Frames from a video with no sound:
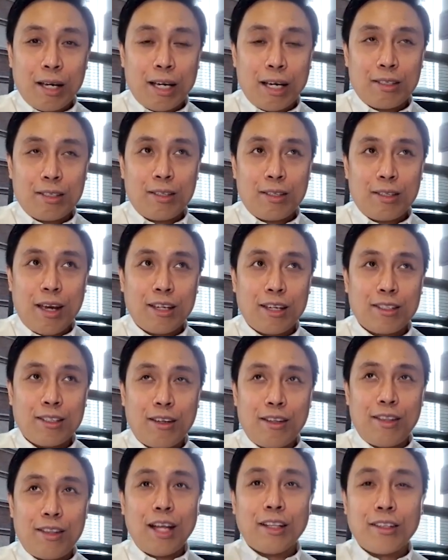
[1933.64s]
as
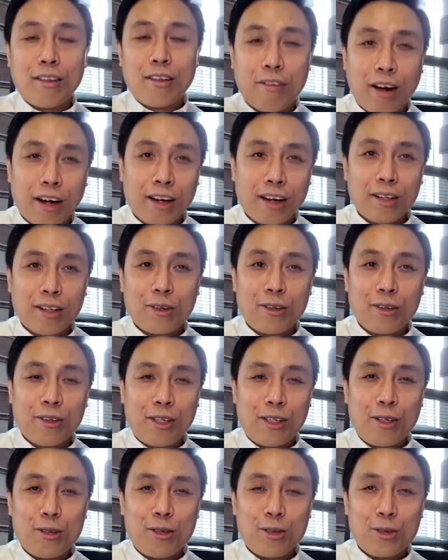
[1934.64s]
the Delta variant
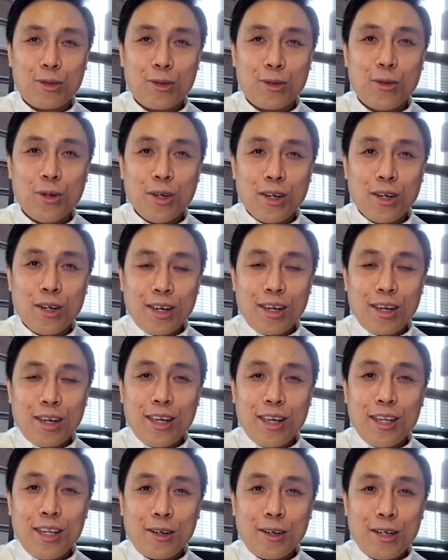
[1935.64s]
continues to
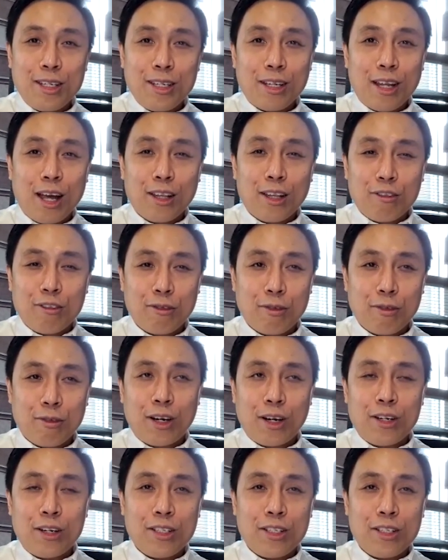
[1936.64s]
increase, a lot of
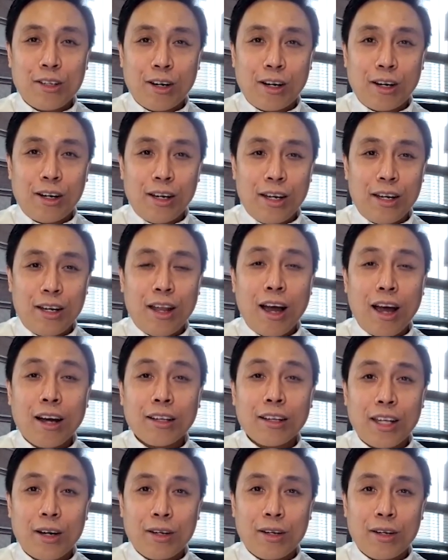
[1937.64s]
countries are in
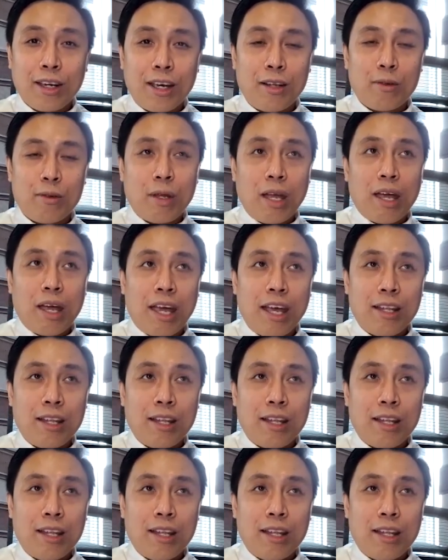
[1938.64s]
lockdown again,